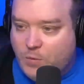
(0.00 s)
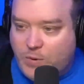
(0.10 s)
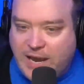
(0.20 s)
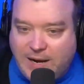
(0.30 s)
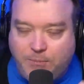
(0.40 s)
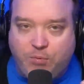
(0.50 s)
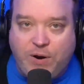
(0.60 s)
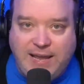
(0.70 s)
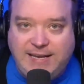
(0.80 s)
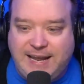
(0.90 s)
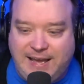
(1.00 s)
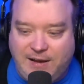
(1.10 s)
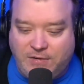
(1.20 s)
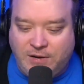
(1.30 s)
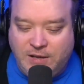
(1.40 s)
We got to break it
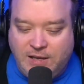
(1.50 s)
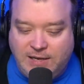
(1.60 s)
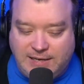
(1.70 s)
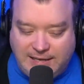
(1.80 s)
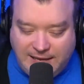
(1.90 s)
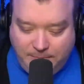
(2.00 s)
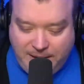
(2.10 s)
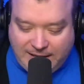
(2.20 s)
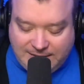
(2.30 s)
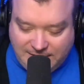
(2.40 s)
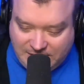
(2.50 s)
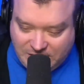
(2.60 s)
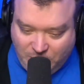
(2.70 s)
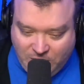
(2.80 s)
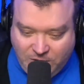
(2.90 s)
down to get back to these
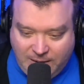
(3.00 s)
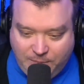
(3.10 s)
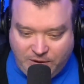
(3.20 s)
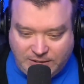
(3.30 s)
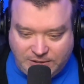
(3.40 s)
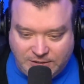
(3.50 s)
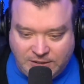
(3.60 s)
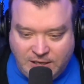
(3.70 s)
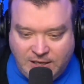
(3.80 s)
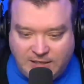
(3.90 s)
smaller operations